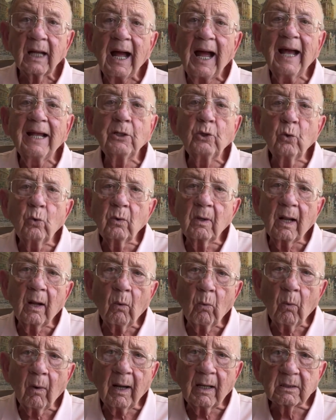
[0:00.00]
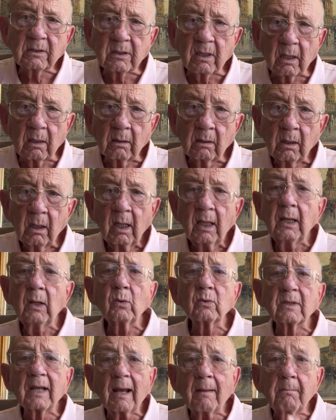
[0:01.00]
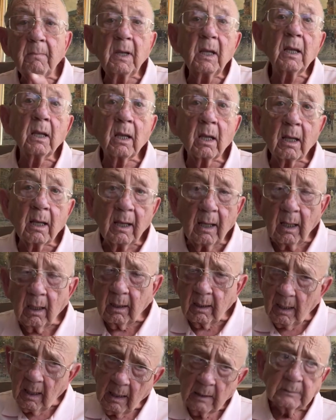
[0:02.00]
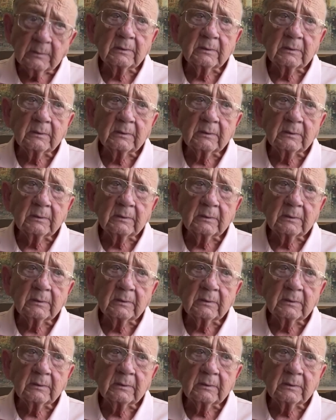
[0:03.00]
I do not watch it. He was on Megyn Kelly.